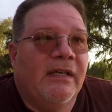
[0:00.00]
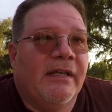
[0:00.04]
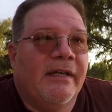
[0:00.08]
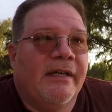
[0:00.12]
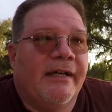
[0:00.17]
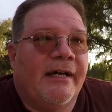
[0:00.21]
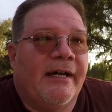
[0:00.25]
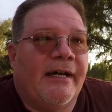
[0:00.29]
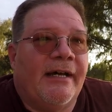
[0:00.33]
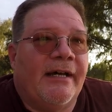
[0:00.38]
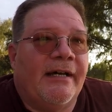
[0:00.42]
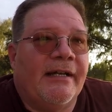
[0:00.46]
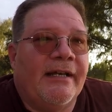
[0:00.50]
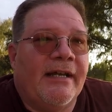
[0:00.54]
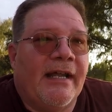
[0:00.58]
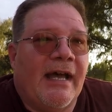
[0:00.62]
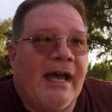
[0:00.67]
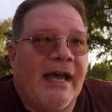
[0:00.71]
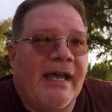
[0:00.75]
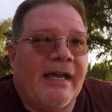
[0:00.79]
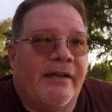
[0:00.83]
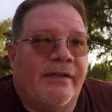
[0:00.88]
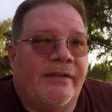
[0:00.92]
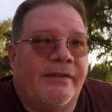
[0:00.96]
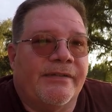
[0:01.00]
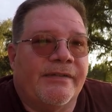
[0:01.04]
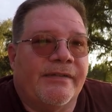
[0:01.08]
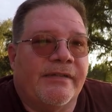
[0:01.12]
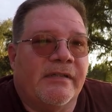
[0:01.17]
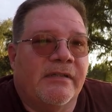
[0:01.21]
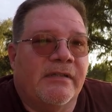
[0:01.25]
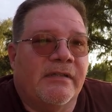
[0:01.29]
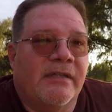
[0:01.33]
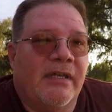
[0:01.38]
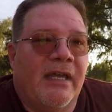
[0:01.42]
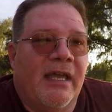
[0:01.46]
uh,
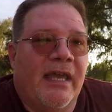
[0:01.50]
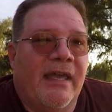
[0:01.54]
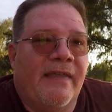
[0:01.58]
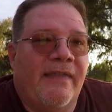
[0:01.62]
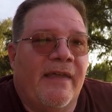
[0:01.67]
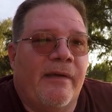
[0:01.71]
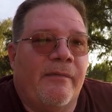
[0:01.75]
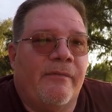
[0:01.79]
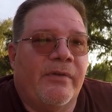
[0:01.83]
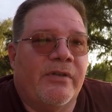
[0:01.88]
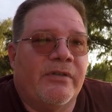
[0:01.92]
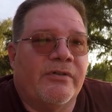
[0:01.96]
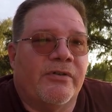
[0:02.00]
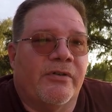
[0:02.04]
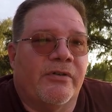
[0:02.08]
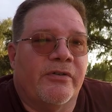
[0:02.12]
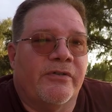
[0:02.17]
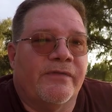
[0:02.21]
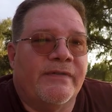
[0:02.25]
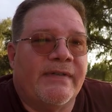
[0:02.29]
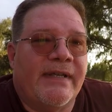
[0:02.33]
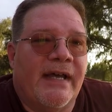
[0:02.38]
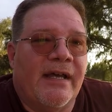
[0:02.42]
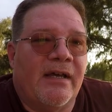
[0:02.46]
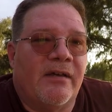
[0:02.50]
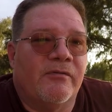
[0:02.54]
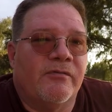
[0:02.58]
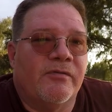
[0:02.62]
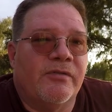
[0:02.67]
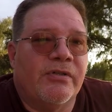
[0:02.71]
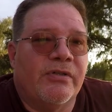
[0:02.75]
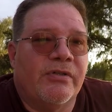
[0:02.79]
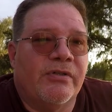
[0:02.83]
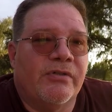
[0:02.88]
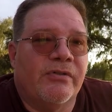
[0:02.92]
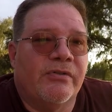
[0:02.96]
Niles and then we drove
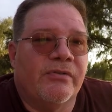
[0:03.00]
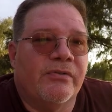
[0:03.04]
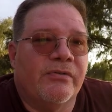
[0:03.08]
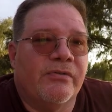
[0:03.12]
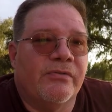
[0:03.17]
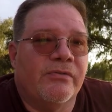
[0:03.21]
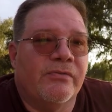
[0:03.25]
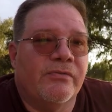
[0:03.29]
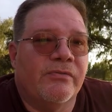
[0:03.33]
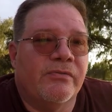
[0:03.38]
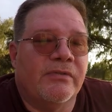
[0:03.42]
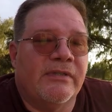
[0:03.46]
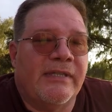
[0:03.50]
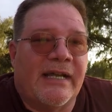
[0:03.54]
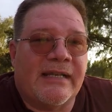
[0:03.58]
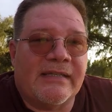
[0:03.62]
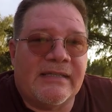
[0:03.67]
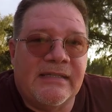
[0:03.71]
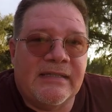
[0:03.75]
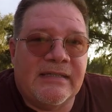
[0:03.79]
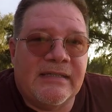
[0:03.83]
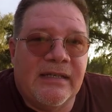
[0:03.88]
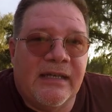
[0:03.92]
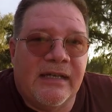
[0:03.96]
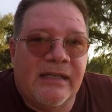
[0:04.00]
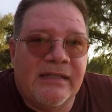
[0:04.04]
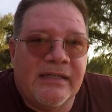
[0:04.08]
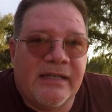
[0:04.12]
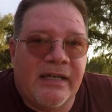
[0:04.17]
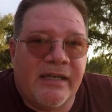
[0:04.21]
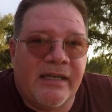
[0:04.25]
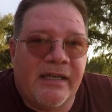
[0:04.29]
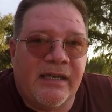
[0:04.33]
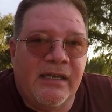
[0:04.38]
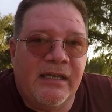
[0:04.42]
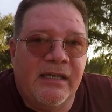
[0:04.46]
down to Lexington,
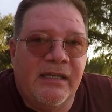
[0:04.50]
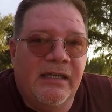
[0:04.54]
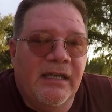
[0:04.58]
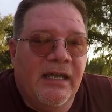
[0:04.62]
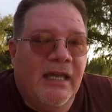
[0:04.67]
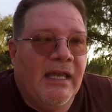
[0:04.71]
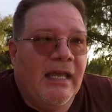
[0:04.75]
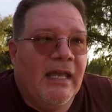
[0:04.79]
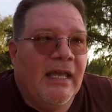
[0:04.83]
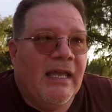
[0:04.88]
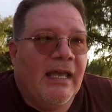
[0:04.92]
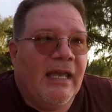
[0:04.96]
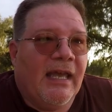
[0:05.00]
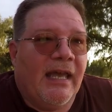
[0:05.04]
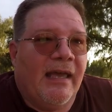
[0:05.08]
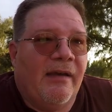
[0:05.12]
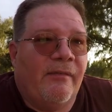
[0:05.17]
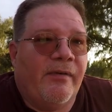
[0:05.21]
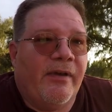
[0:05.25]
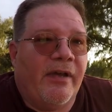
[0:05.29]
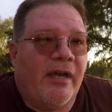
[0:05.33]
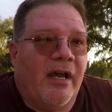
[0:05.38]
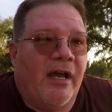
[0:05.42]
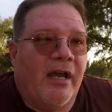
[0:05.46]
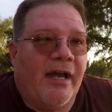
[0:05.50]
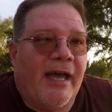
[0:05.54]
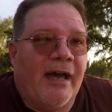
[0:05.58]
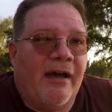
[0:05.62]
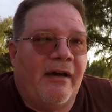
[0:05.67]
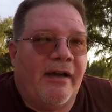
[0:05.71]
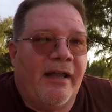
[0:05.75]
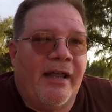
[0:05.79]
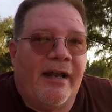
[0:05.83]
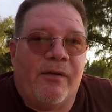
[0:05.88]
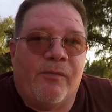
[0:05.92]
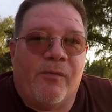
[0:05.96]
Kentucky, and we hung
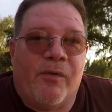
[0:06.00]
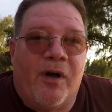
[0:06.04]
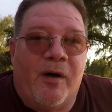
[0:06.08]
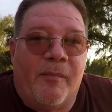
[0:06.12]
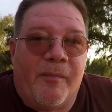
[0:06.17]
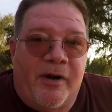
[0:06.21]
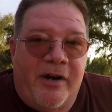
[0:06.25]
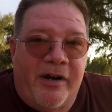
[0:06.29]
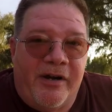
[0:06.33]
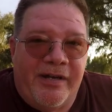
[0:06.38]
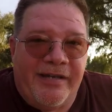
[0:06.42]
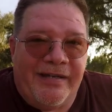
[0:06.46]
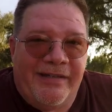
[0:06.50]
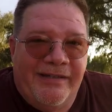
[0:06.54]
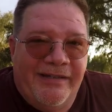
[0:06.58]
out at a Walmart